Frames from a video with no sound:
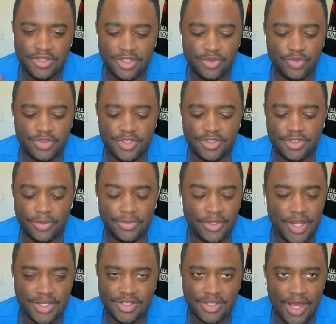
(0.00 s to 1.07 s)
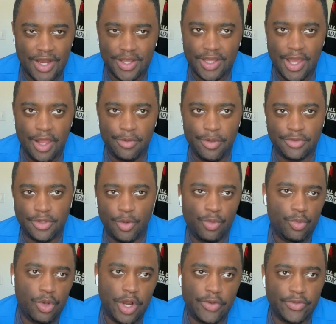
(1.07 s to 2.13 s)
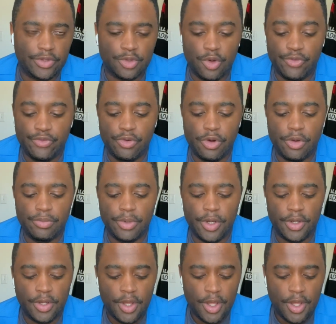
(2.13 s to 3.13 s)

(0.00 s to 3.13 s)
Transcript: This was just something that just kind of came to me. I was like, whatever, let's go for it. But